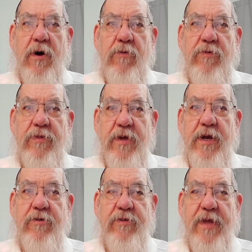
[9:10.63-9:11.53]
Over
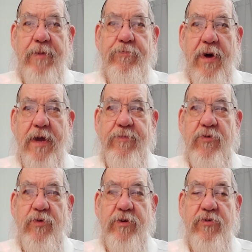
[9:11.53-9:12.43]
there in that
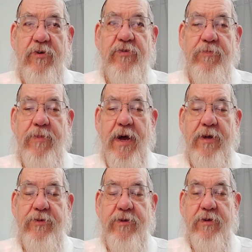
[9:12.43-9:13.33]
Maamar where it talks
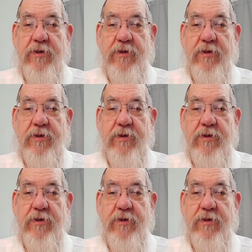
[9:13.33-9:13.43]
about